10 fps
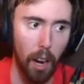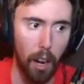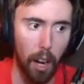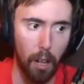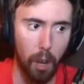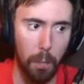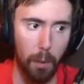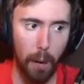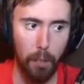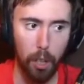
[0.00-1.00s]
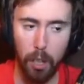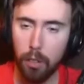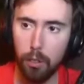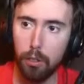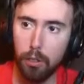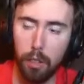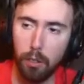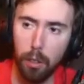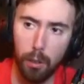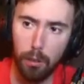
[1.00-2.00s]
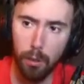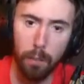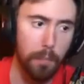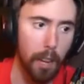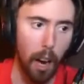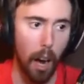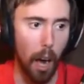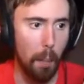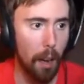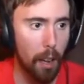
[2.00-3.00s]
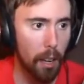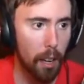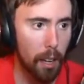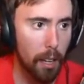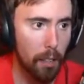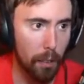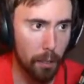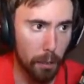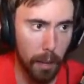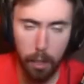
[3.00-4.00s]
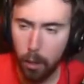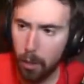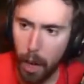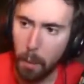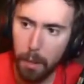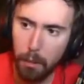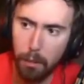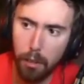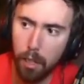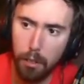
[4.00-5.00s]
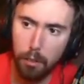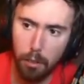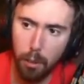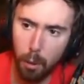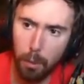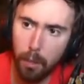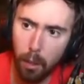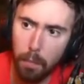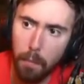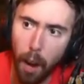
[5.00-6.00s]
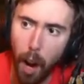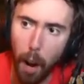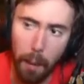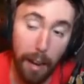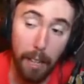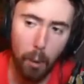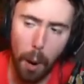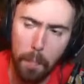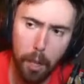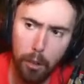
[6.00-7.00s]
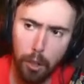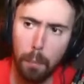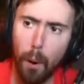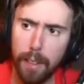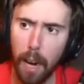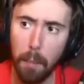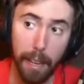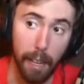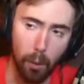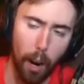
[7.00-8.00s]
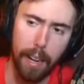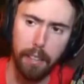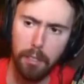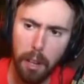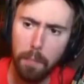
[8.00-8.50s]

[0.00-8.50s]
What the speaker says: Great point. No, it's just that's all there is to it. He does have some IQ. Yeah, I mean, it's just a retard. Anyway, so the point that I'm making, right, is that